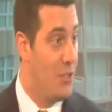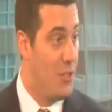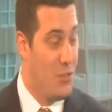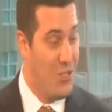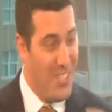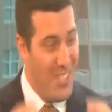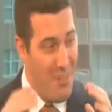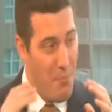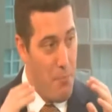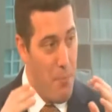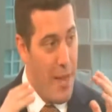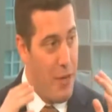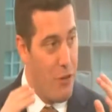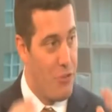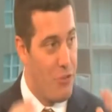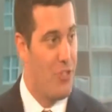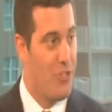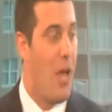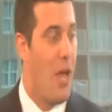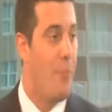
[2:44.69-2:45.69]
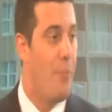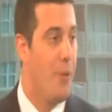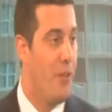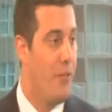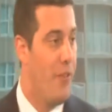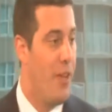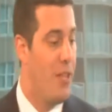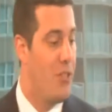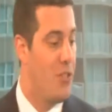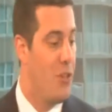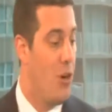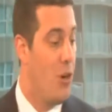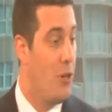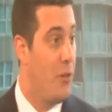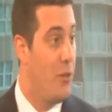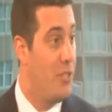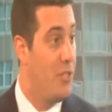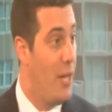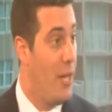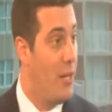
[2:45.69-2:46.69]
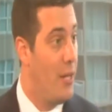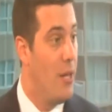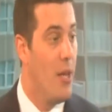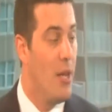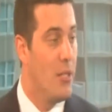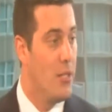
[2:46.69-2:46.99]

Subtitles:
those little microscopic veins and arteries that